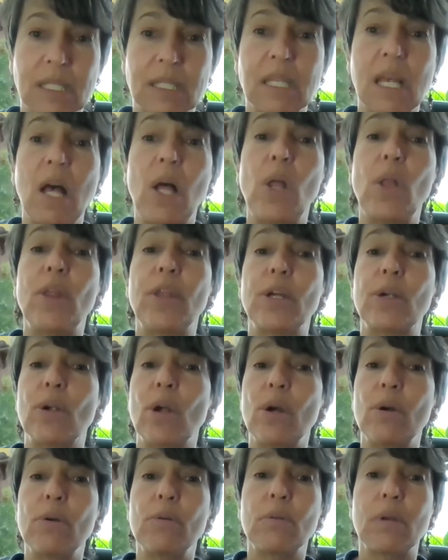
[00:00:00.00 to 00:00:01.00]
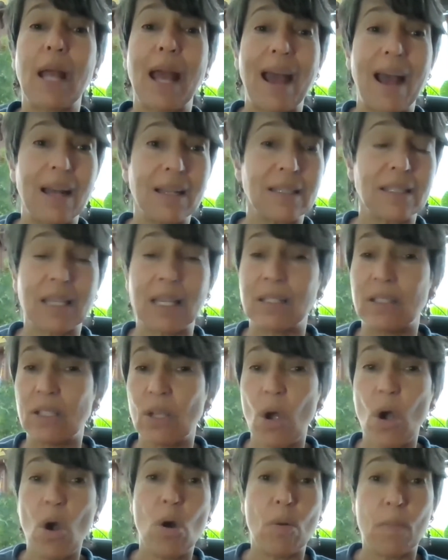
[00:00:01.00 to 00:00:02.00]
sell their own assets,
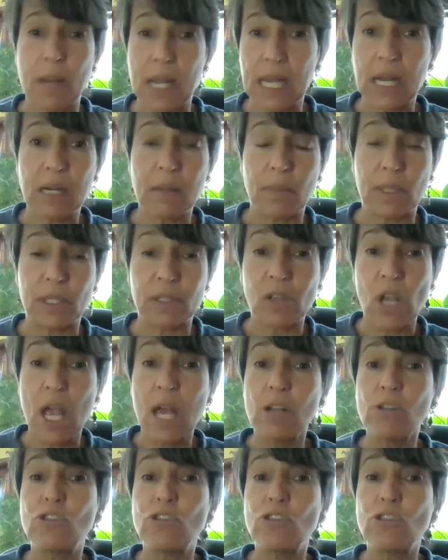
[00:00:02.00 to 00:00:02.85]
home, animals,